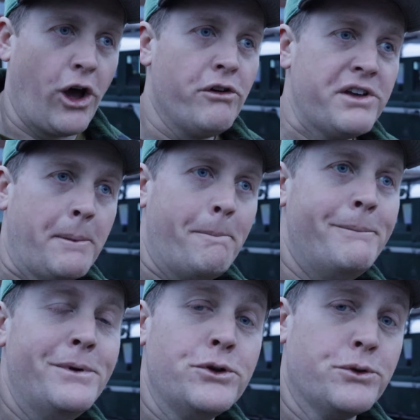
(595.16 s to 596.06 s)
over the
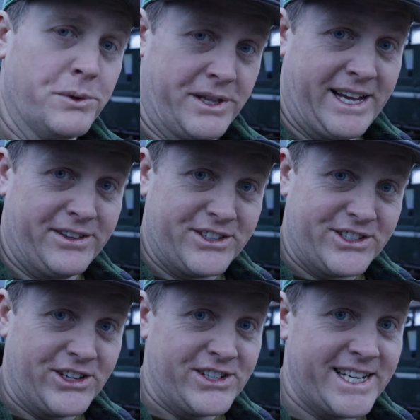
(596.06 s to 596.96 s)
moon with how
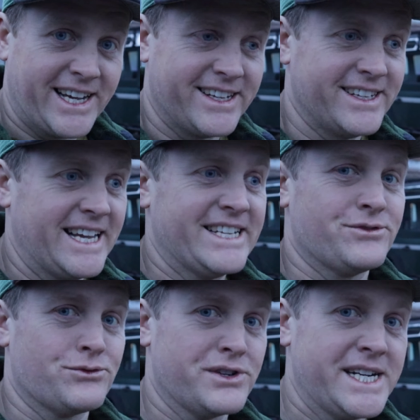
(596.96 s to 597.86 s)
this turned out.
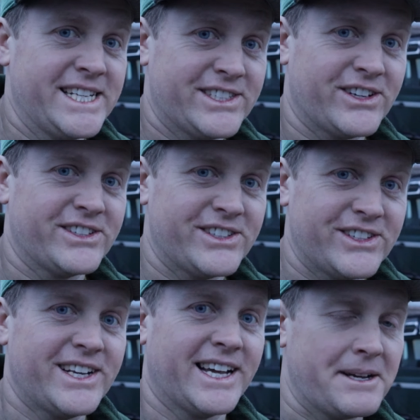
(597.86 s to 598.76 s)
It's really starting to
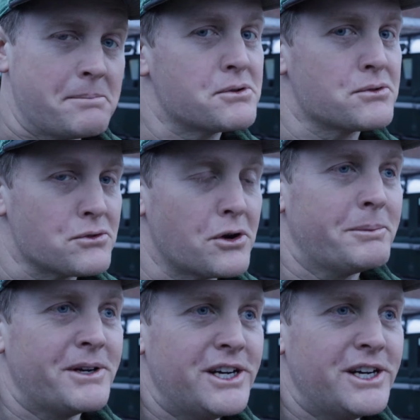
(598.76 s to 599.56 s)
look like a proper